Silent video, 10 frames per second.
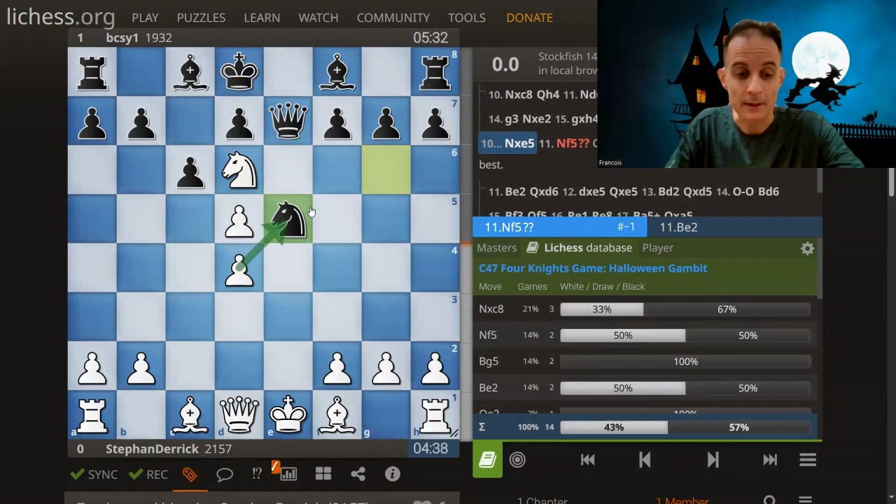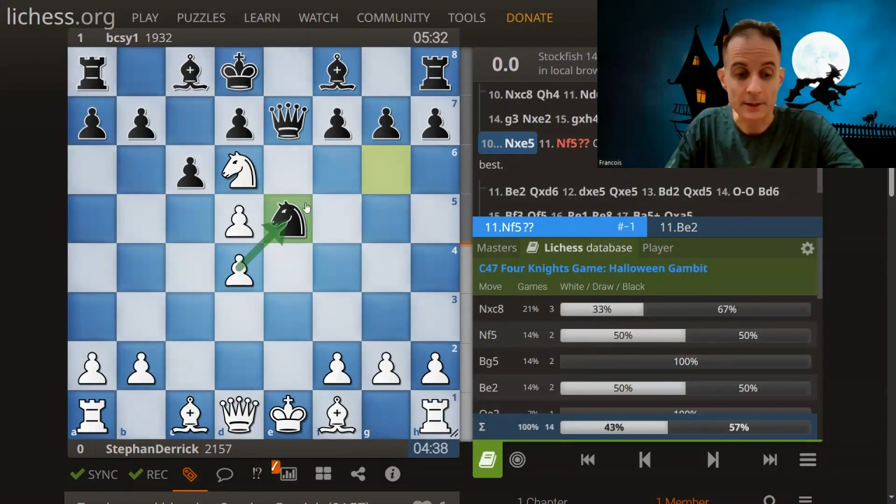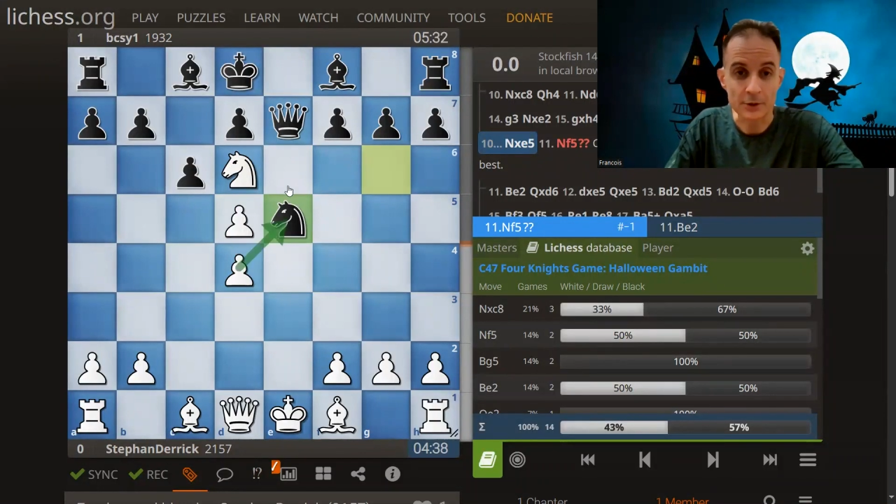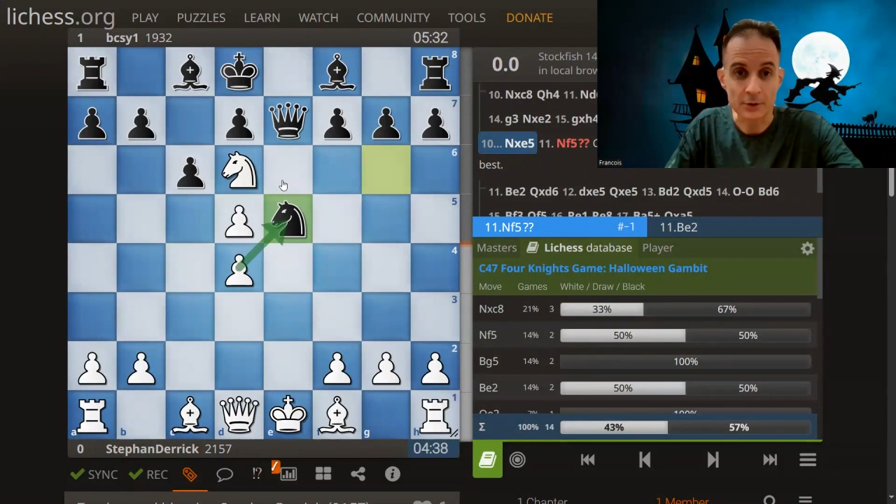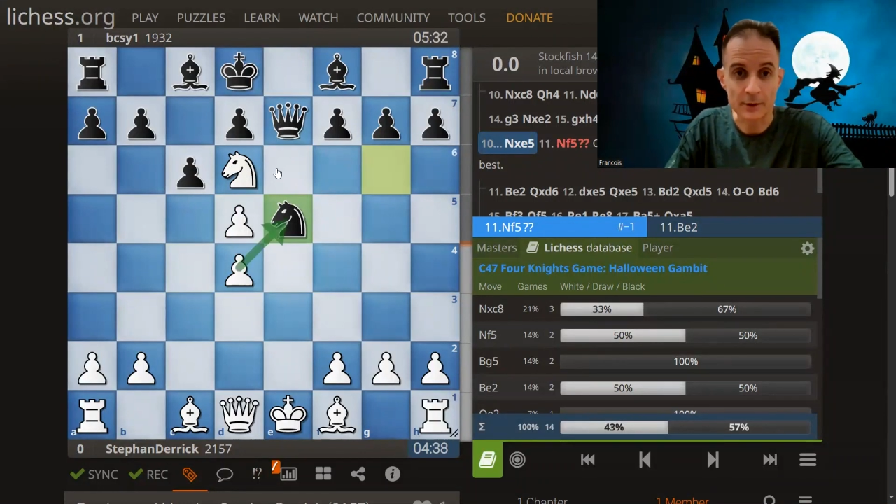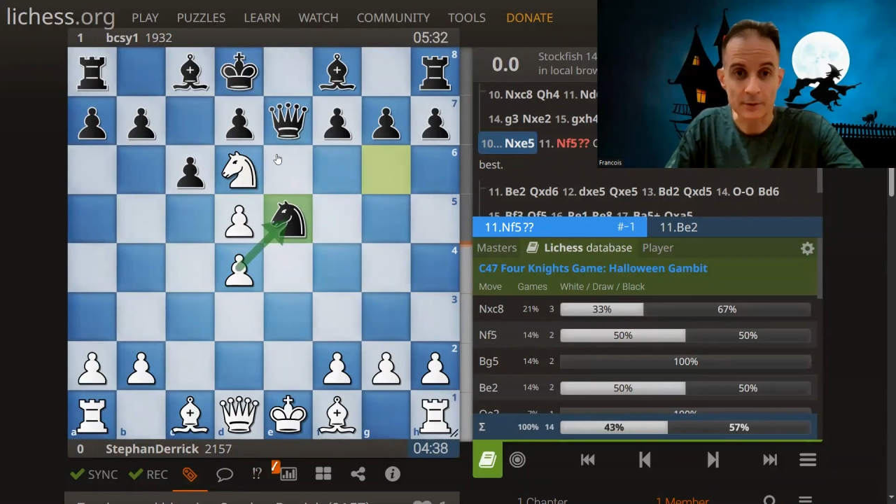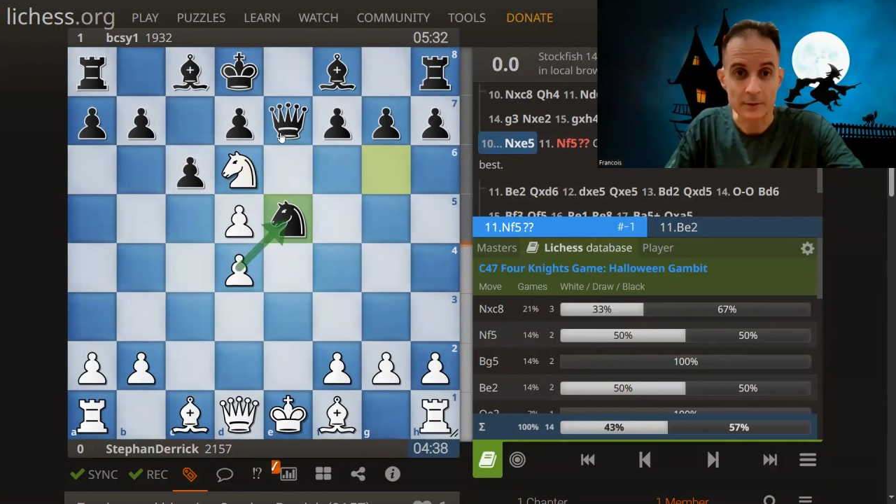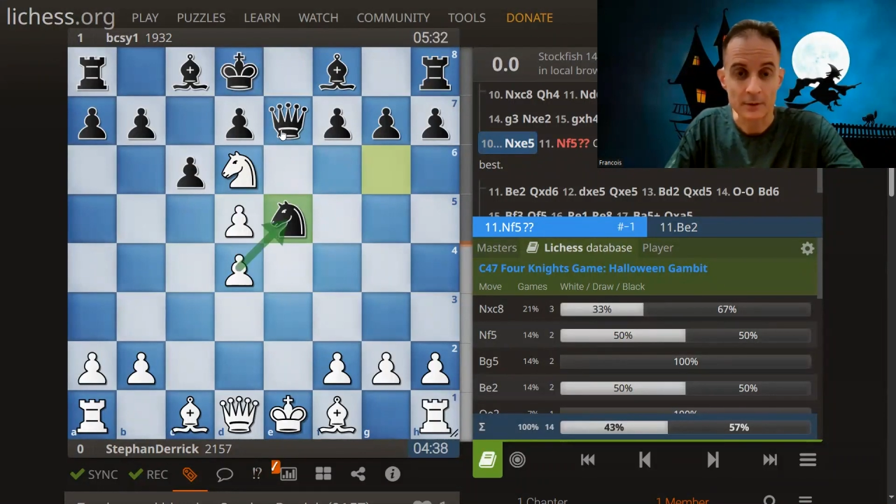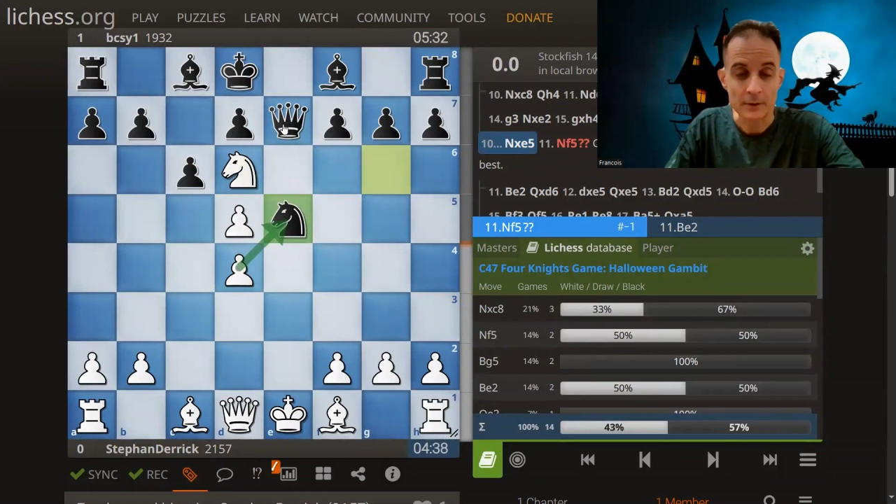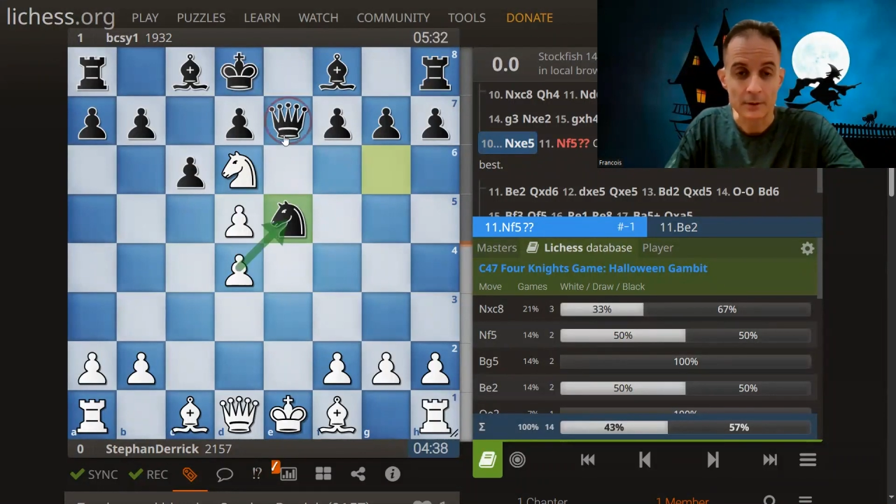he's going
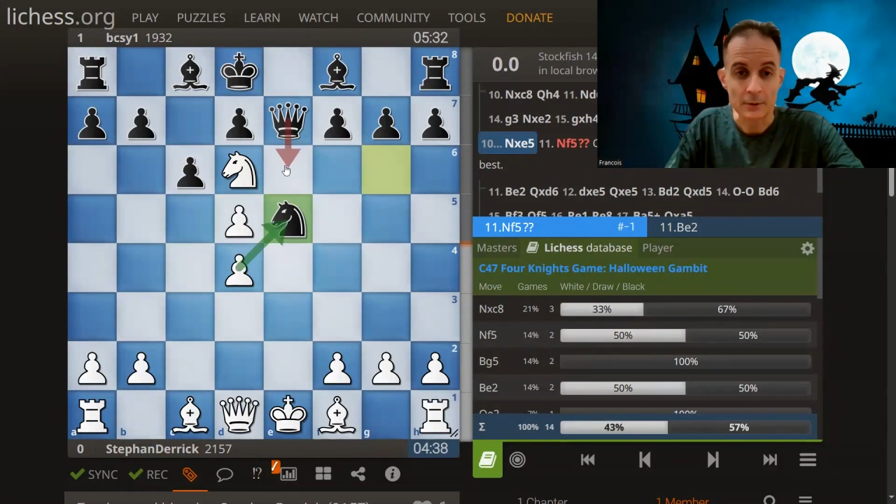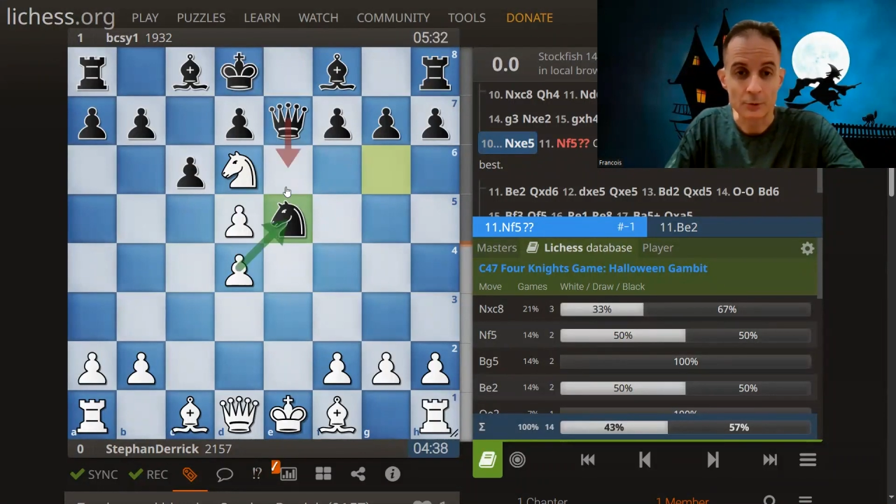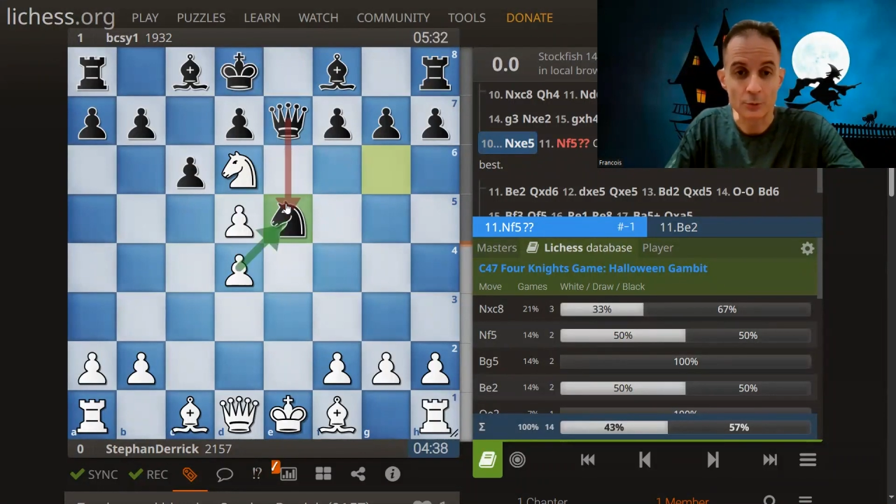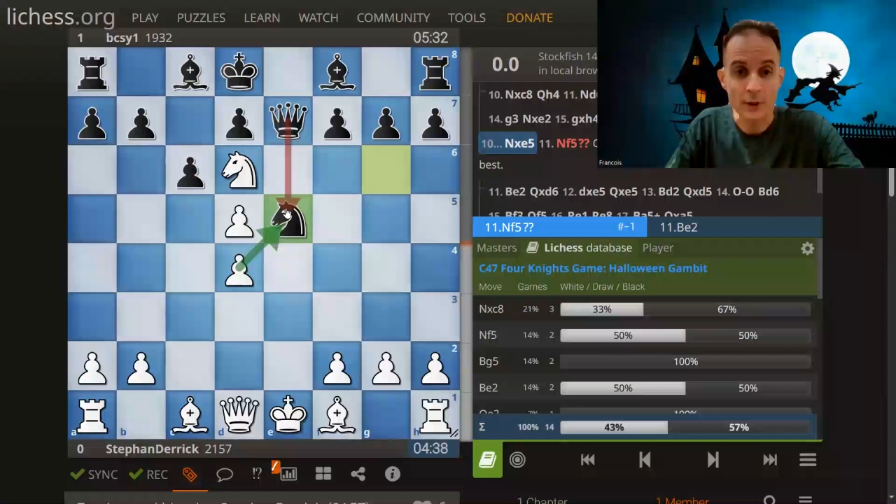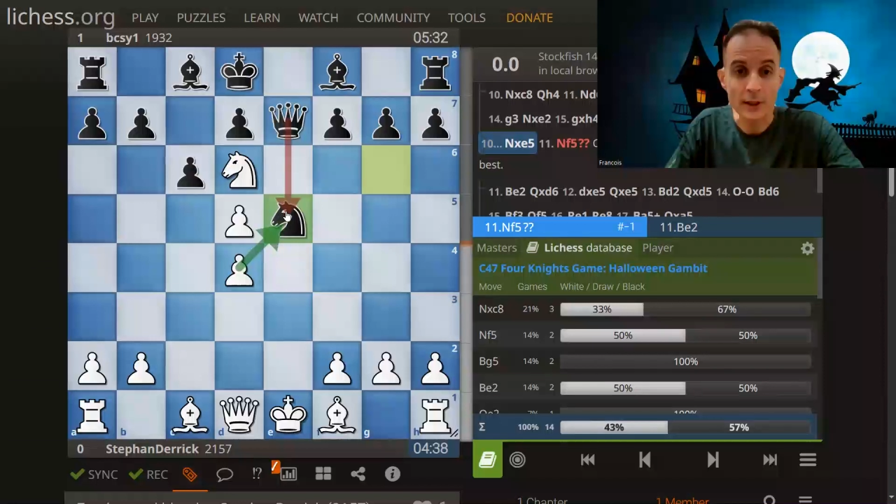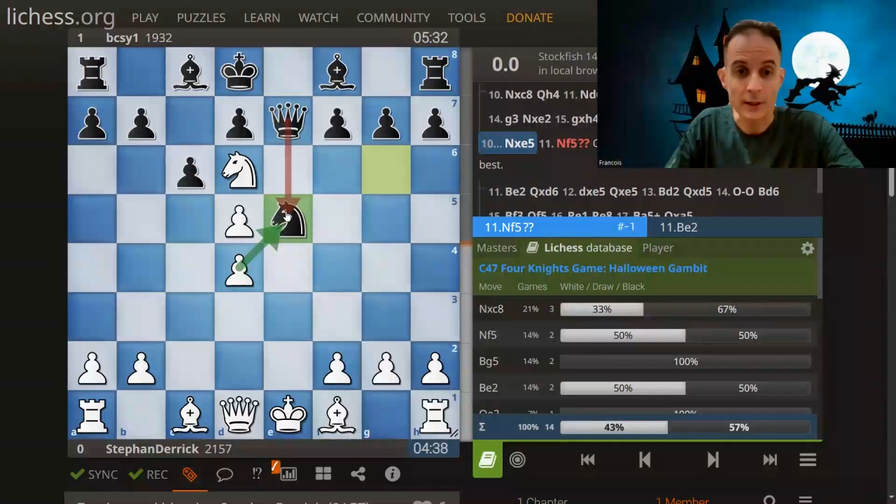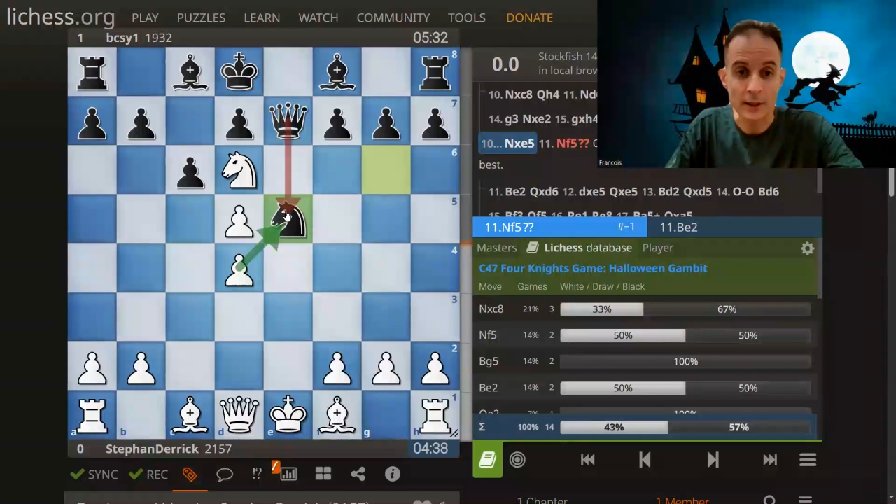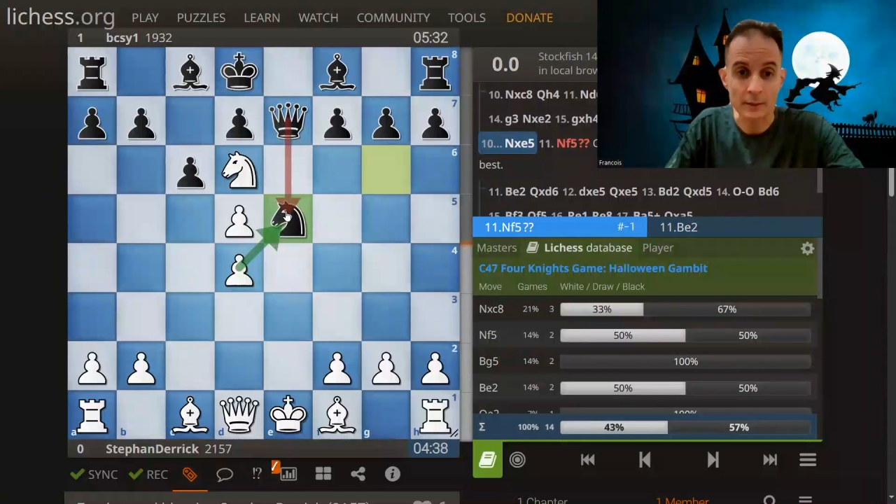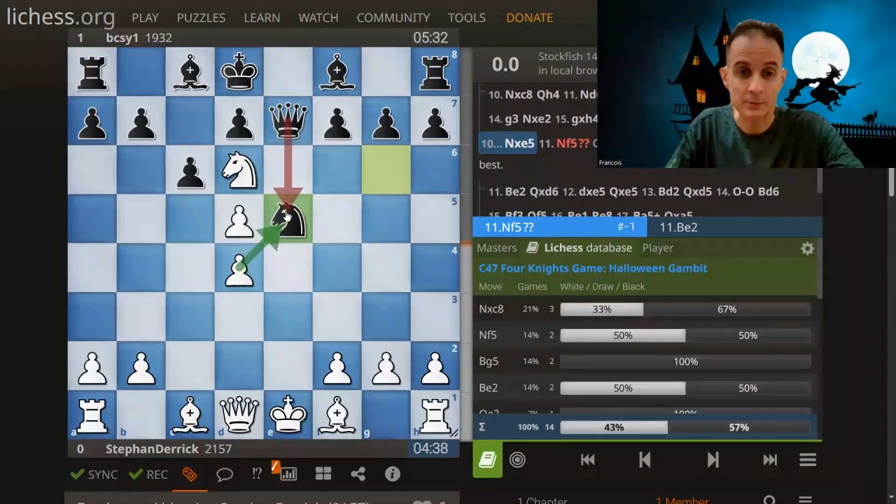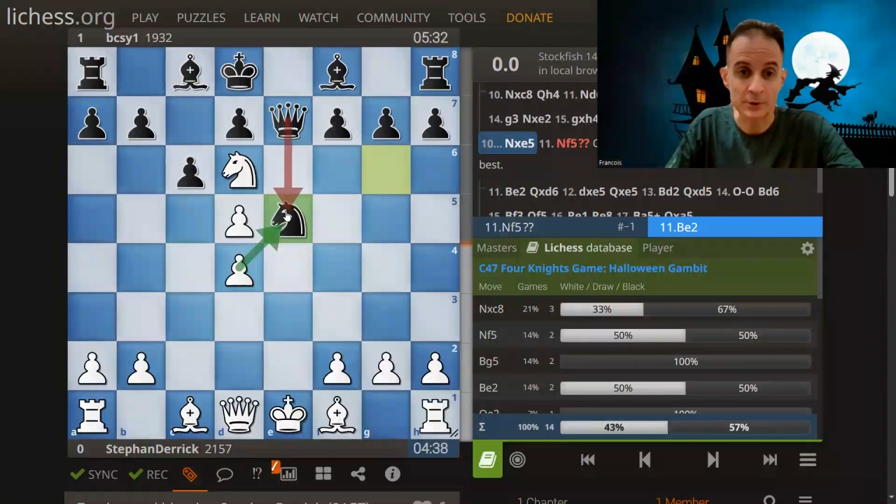to
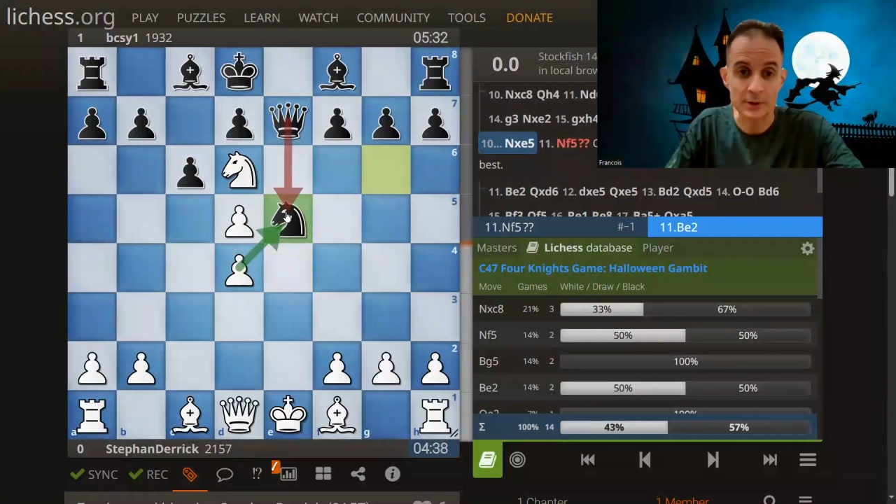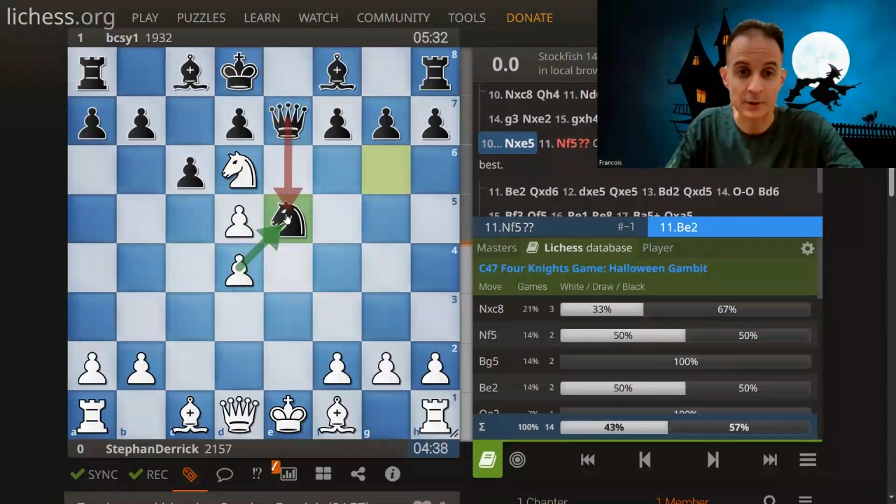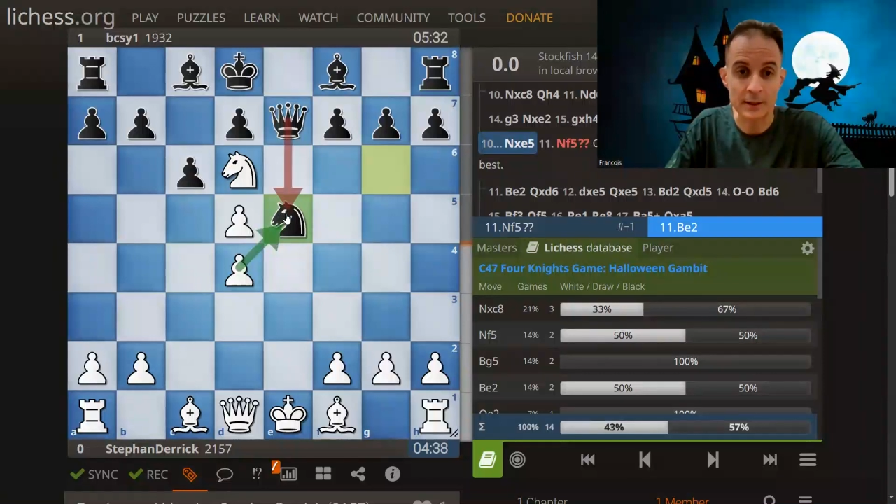recapture